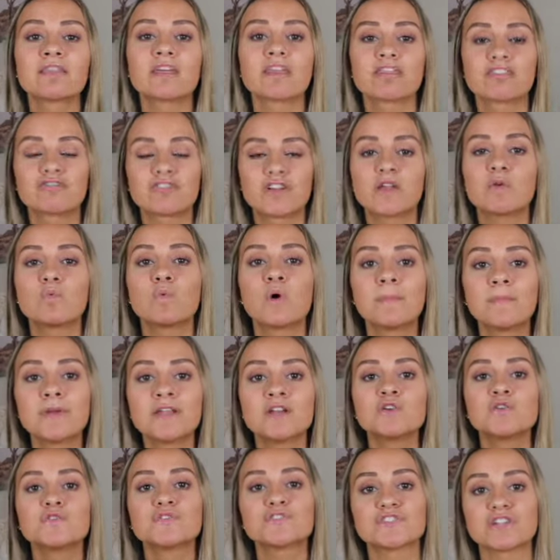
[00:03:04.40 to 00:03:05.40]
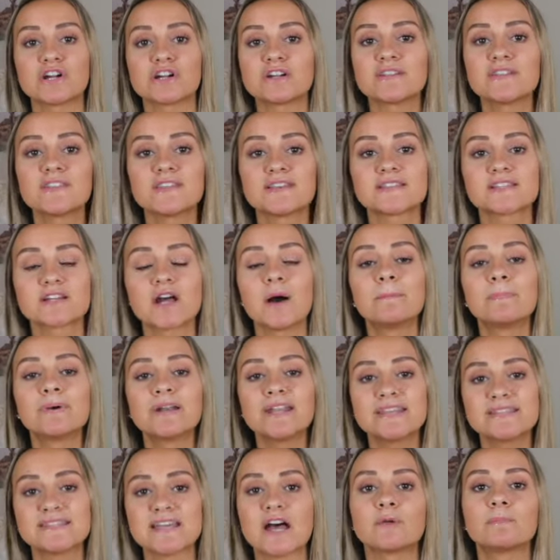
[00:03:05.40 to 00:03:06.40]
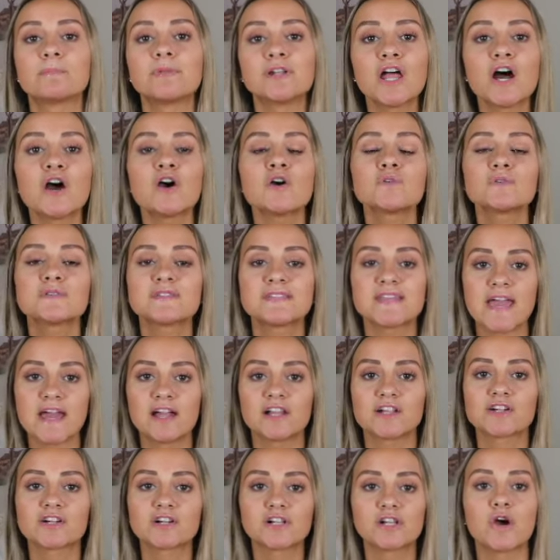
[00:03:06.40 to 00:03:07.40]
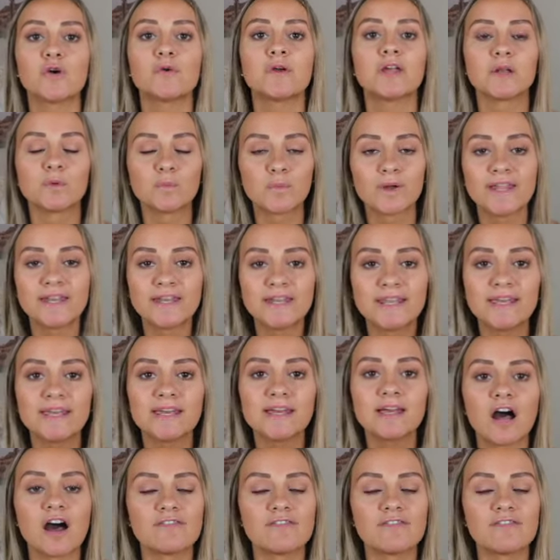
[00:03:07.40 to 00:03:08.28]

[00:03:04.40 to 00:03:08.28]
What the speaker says: the 3 women who started this company down below: Taylor, Chloe, and Whitney.